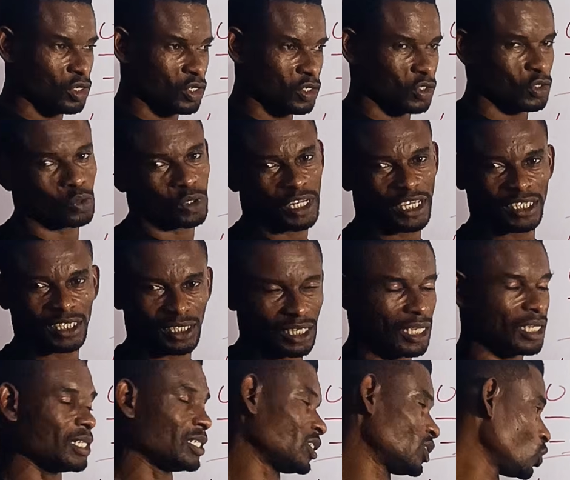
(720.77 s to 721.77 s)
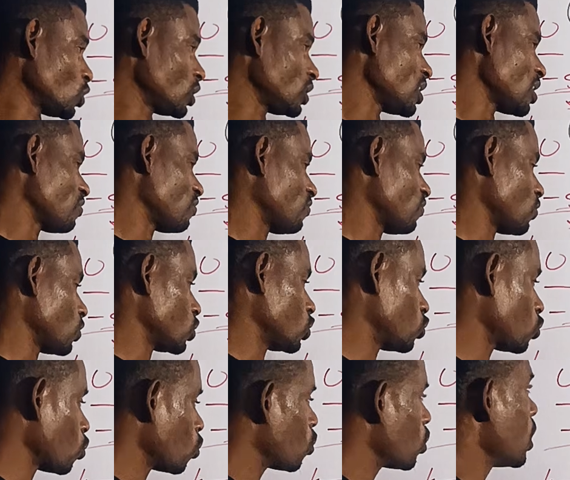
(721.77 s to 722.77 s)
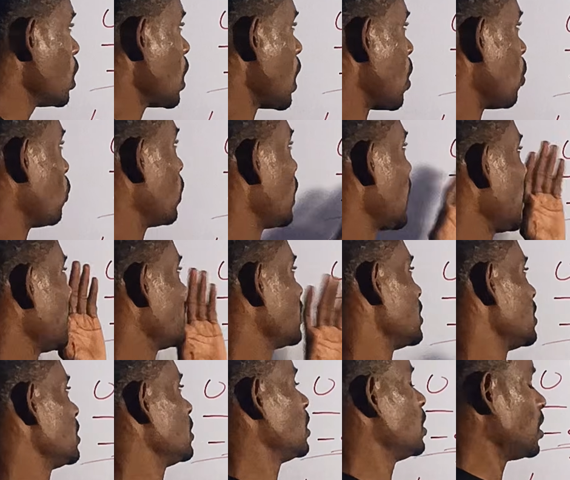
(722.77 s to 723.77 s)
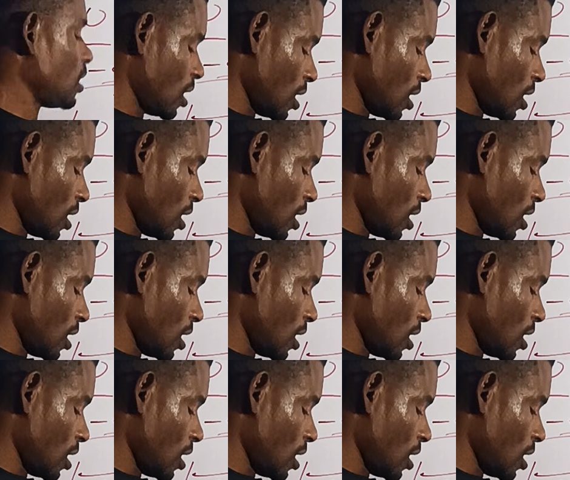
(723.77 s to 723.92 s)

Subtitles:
So they say it's not their fault. So I would like the